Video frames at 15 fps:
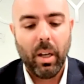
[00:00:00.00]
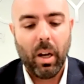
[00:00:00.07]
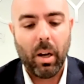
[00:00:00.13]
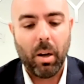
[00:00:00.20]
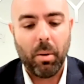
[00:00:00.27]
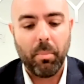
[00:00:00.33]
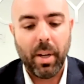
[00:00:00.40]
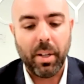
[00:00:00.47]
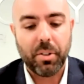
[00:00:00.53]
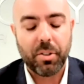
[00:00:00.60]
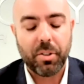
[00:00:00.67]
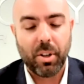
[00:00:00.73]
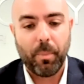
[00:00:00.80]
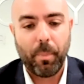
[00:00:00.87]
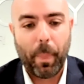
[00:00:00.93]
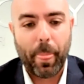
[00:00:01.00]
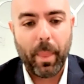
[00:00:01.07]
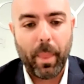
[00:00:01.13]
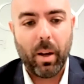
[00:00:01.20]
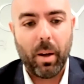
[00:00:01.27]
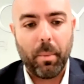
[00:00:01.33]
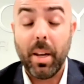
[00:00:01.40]

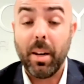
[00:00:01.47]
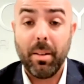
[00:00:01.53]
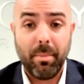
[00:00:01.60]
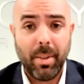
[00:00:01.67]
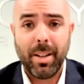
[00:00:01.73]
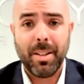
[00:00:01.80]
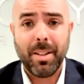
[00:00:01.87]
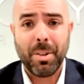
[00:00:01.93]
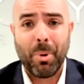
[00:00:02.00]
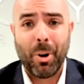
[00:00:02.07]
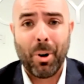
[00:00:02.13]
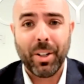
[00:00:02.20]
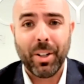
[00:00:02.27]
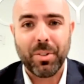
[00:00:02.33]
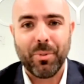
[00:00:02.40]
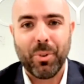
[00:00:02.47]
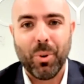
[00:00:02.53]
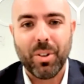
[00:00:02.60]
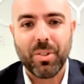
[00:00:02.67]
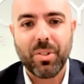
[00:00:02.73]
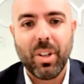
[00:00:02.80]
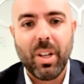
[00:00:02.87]
And into markets, of
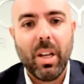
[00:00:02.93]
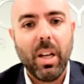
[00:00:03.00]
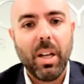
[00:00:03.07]
course.